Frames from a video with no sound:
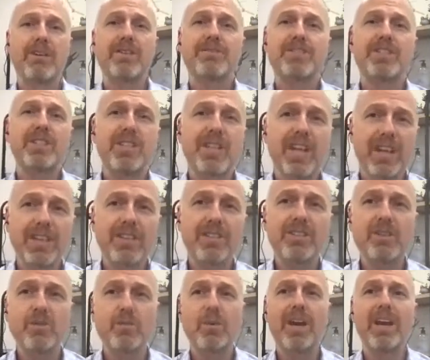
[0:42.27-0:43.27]
have
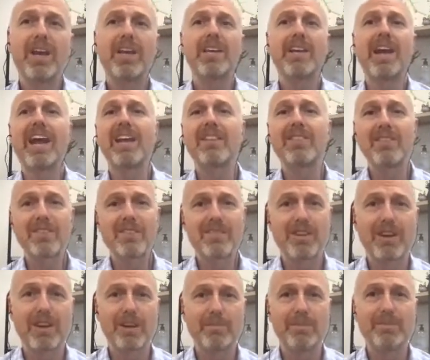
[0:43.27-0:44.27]
changed the way and the
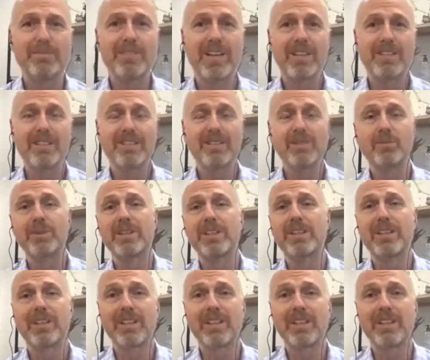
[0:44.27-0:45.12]
type of data that we can